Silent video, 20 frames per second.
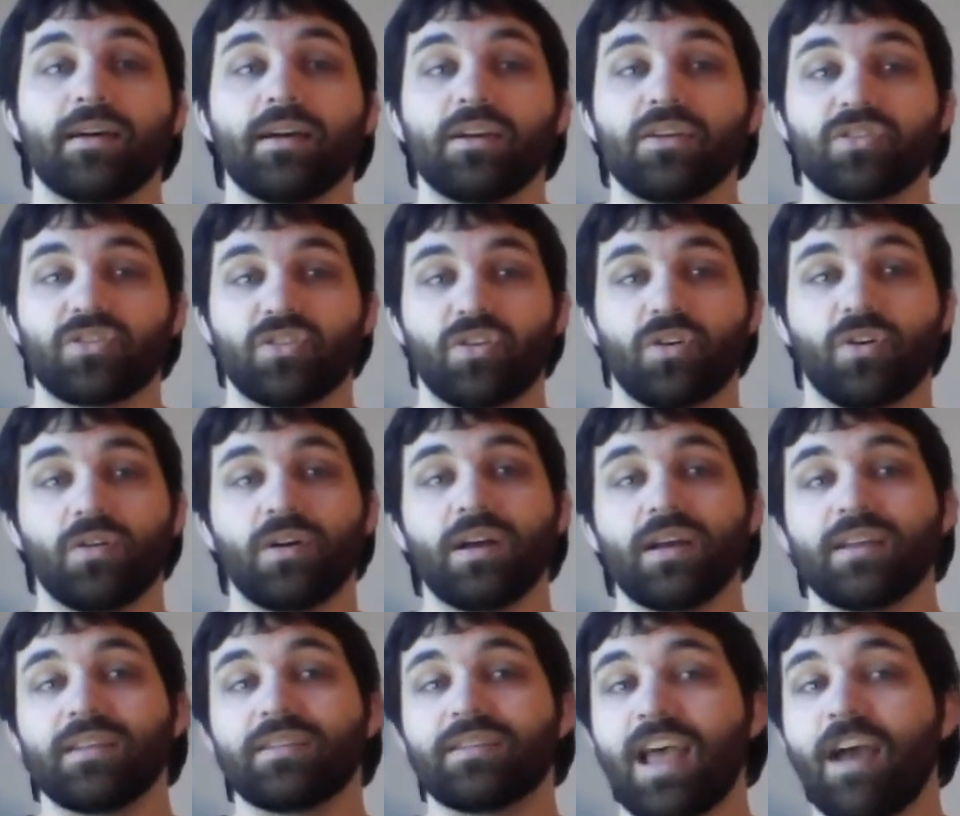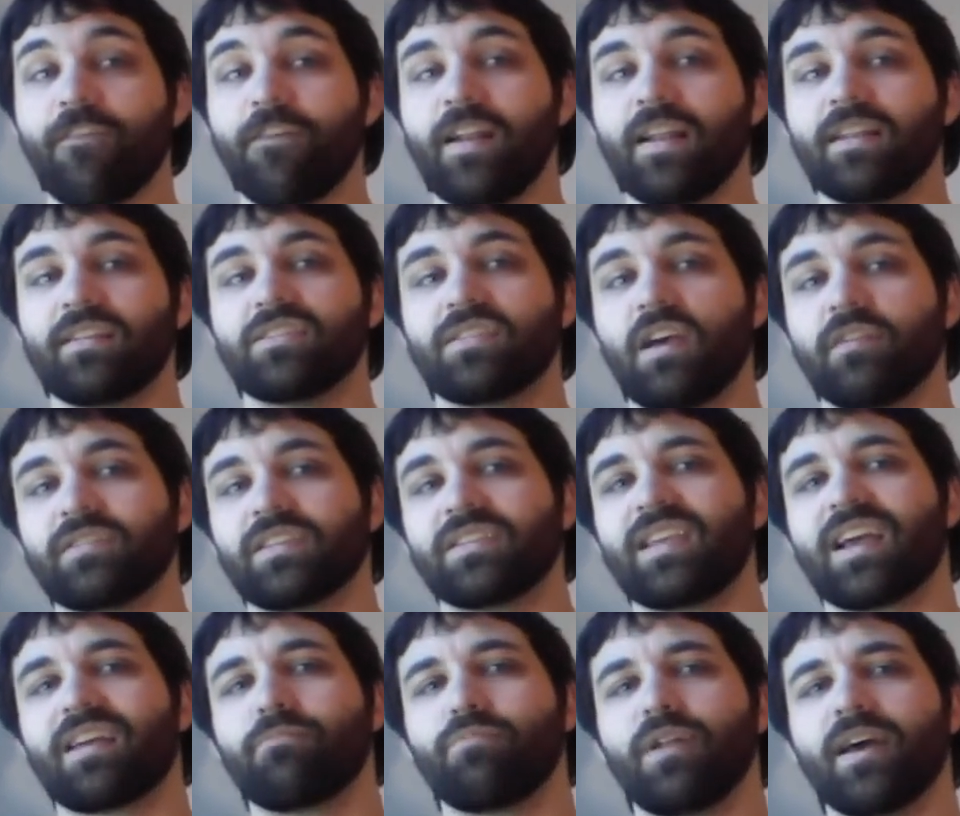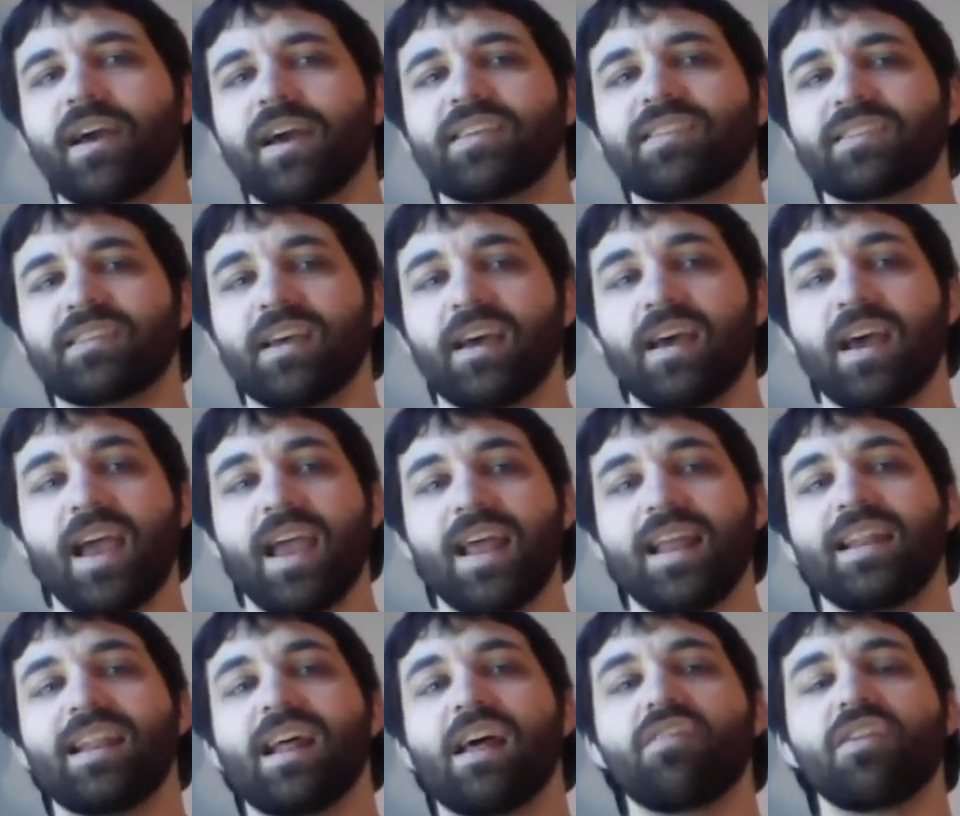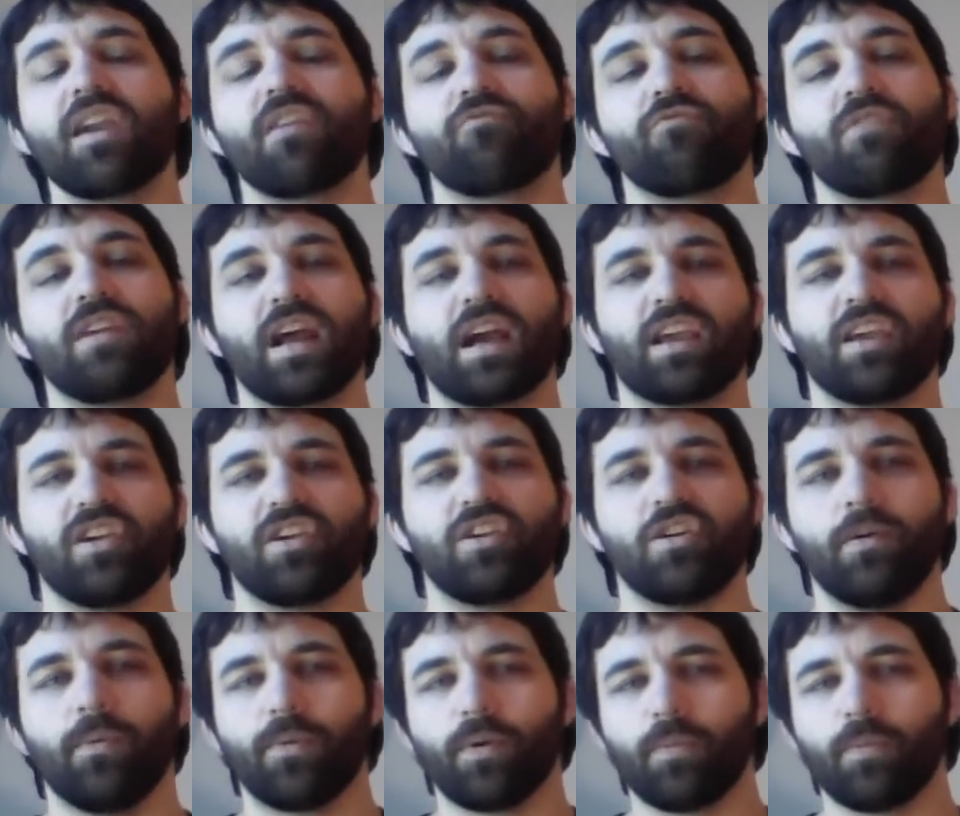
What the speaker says: So definitely deserves a second place in the Arena Cube.